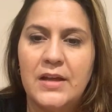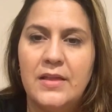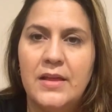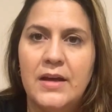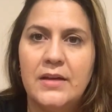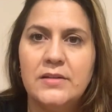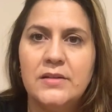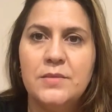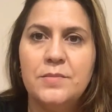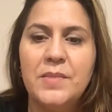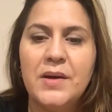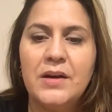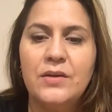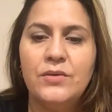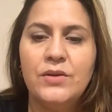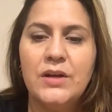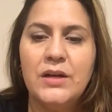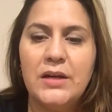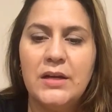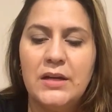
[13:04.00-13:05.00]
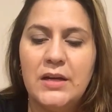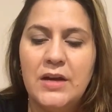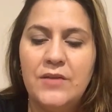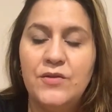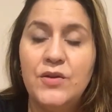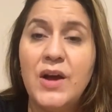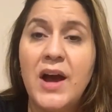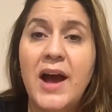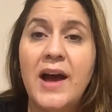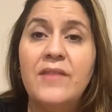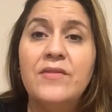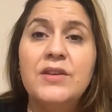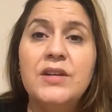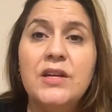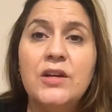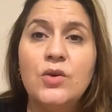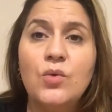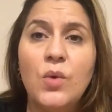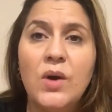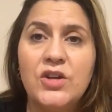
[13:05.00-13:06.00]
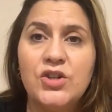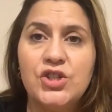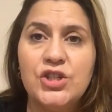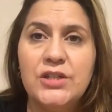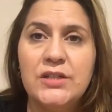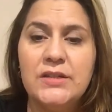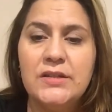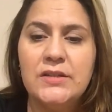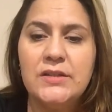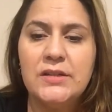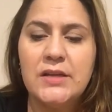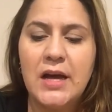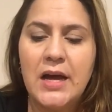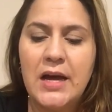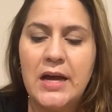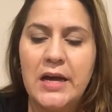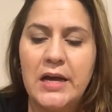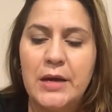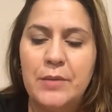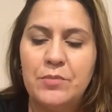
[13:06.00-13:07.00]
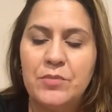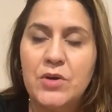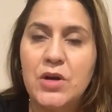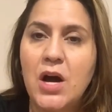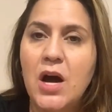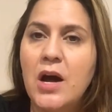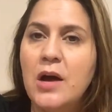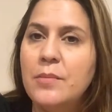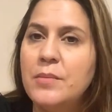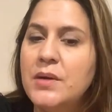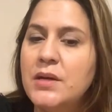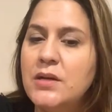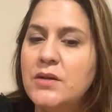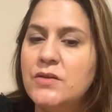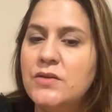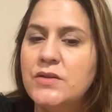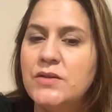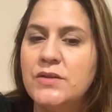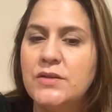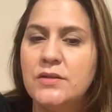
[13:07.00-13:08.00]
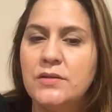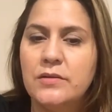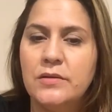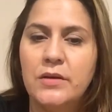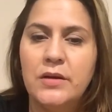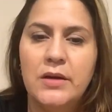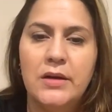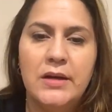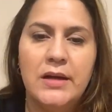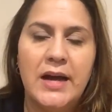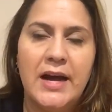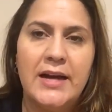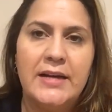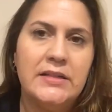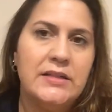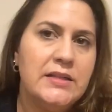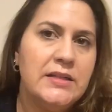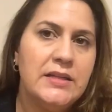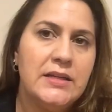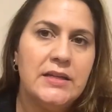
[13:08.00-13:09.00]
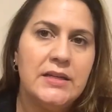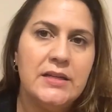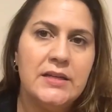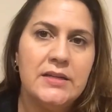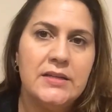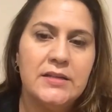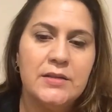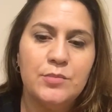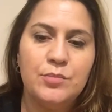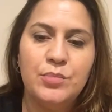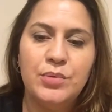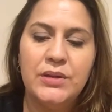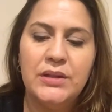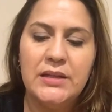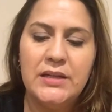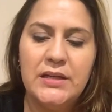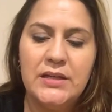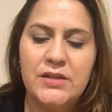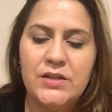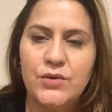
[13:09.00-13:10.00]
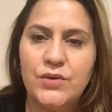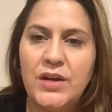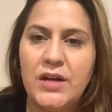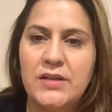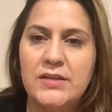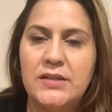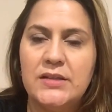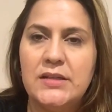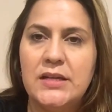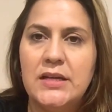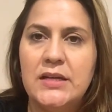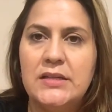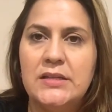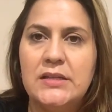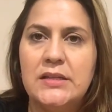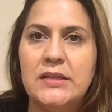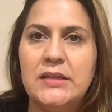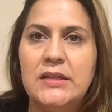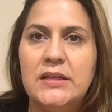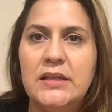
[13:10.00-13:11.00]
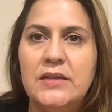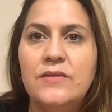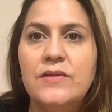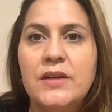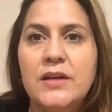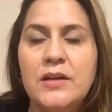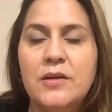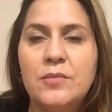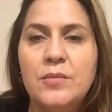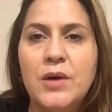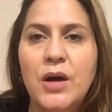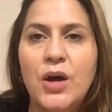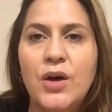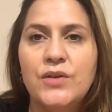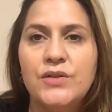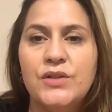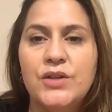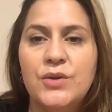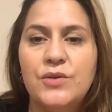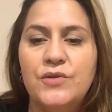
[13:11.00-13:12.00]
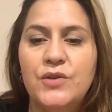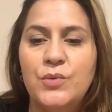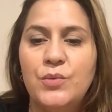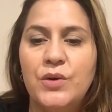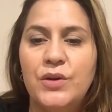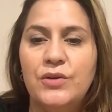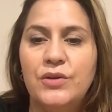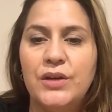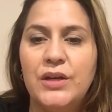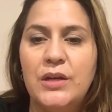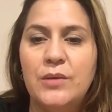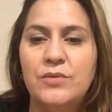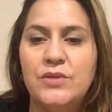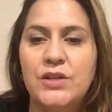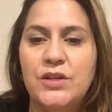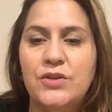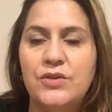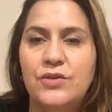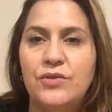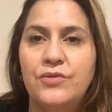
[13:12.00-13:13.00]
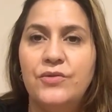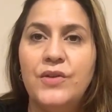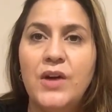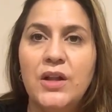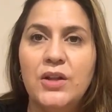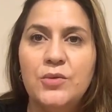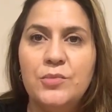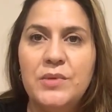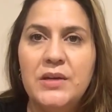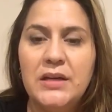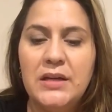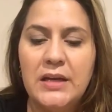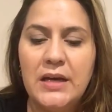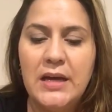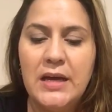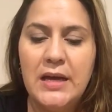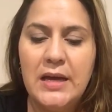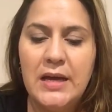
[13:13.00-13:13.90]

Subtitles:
that's about it. If you have any questions, comments, ideas, please don't hesitate to leave them. Also, if you want to continue to follow me,